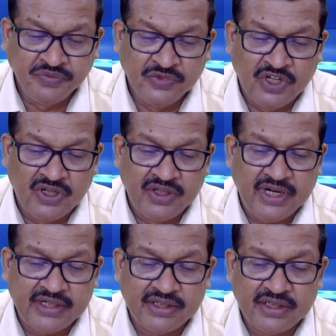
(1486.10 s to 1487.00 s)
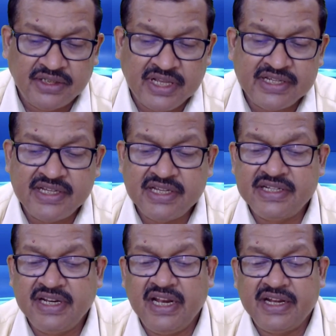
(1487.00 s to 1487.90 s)
that
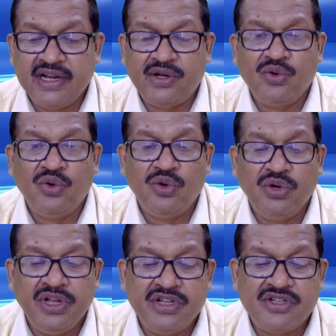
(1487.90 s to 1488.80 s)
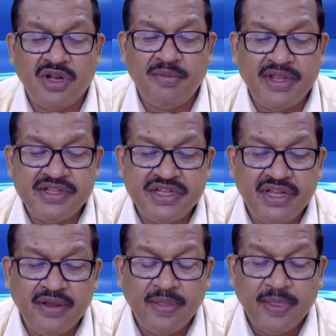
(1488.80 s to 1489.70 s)
cases related to
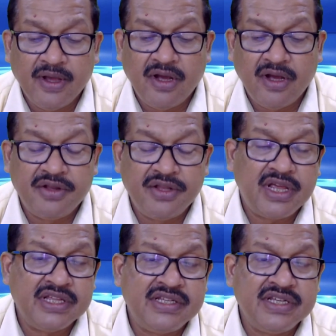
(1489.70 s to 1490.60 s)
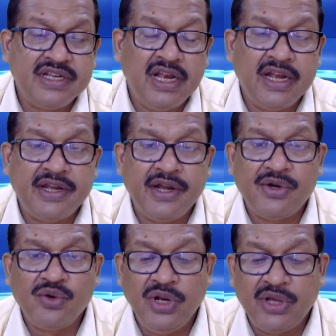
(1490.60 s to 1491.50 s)
insolvency or the cases related
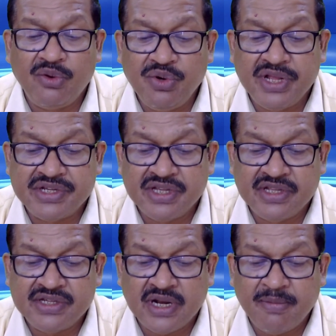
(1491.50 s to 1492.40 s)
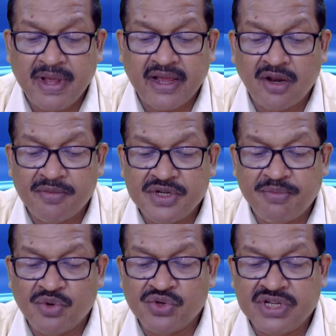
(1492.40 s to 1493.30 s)
to liquidations and bankruptcy
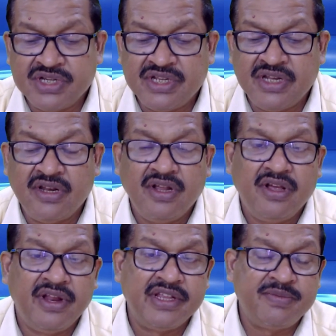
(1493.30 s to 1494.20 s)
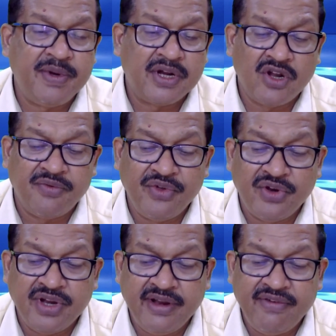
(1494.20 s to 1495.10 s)
process in respect of
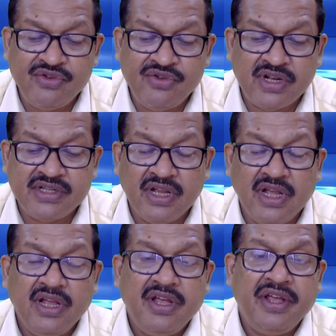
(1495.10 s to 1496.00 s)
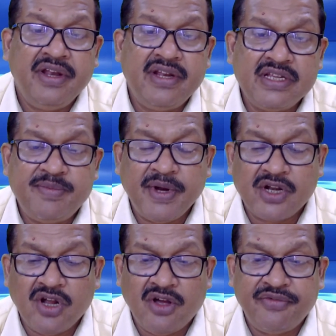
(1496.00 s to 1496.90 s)
your individuals, in
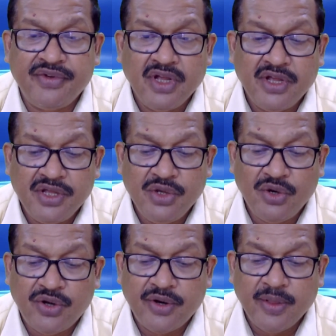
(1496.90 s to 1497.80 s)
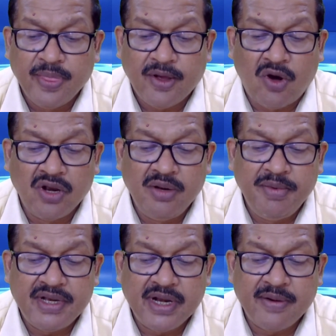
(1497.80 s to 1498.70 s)
respect of your
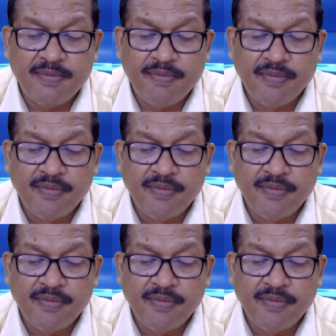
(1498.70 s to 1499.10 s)
unlimited